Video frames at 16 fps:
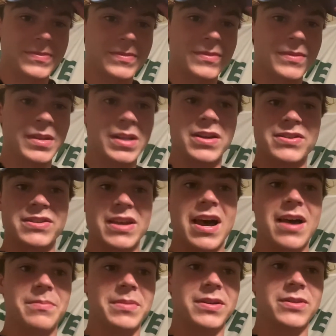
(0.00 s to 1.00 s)
because
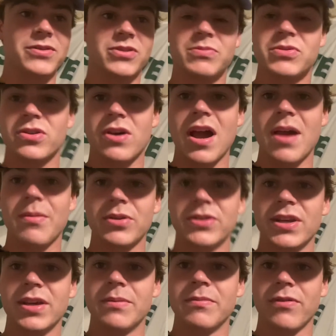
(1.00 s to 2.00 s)
I've been a subscriber
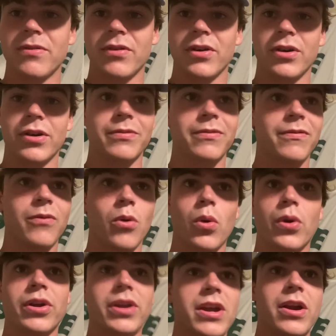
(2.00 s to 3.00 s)
to him for
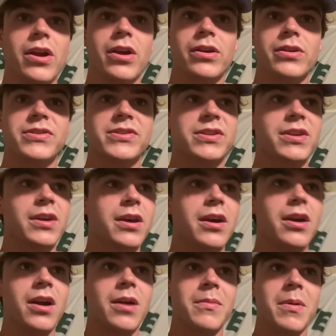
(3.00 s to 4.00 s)
4 years.
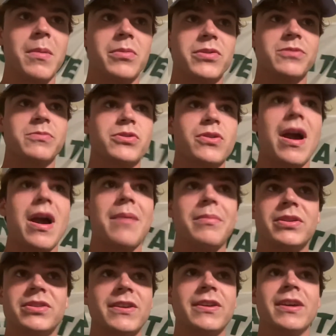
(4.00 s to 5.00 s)
I remember
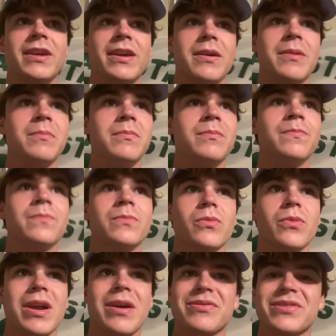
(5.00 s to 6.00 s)
subscribing to him
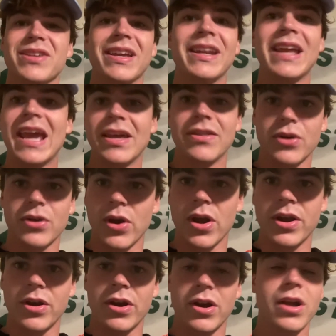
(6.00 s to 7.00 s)
when I was like an 8th
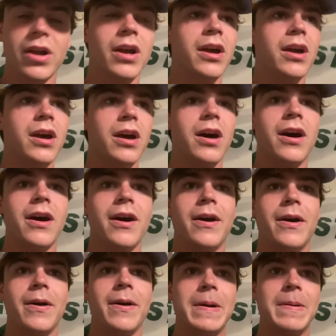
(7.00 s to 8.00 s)
grader,
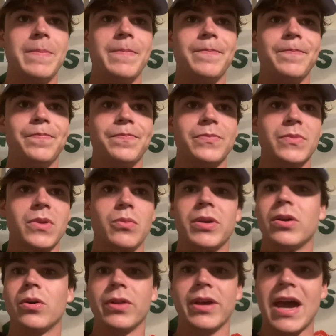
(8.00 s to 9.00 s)
when
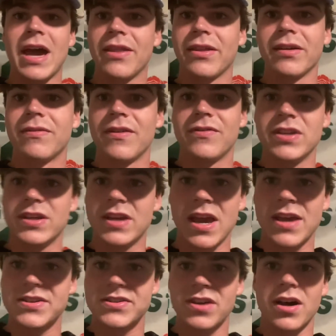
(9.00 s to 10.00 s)
he only had like
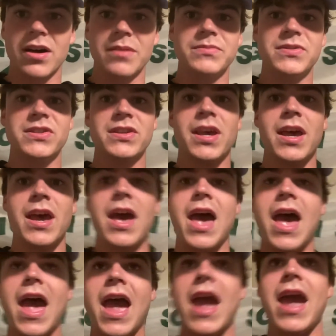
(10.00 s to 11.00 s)
50K subs,
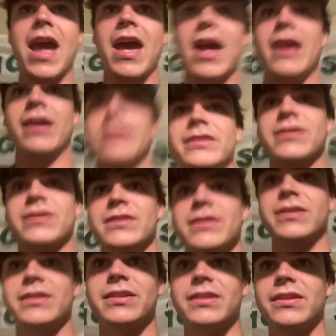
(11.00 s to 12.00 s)
and
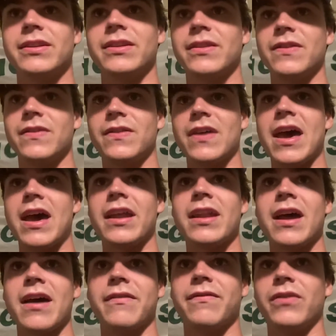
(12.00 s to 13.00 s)
then
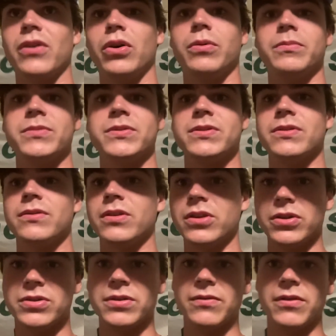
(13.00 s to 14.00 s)
I filmed the
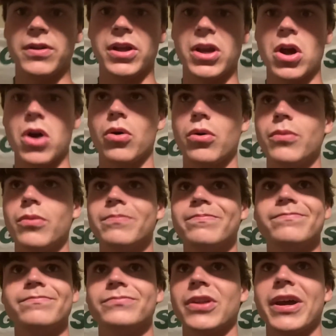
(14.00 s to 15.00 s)
YouTube video
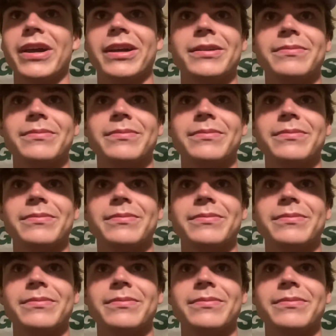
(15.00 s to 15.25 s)
like